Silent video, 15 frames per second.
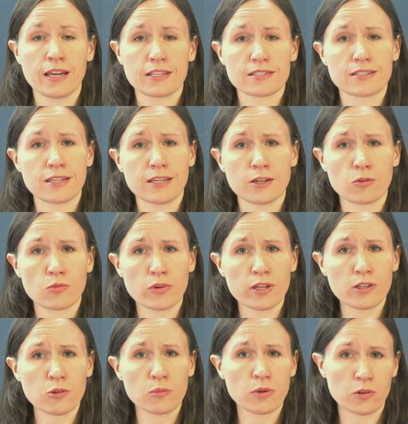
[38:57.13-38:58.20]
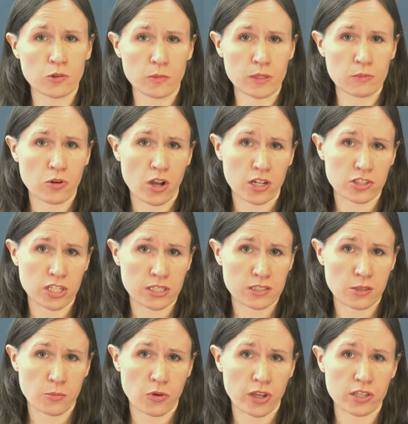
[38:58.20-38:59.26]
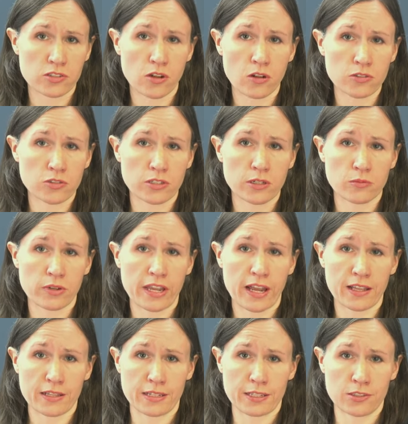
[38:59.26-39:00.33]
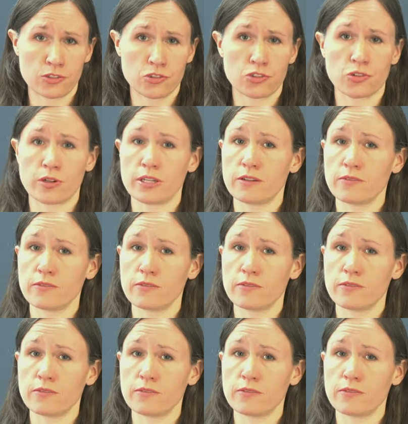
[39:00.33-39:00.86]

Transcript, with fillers: seeing a real boom in projects that bring us alternate realities during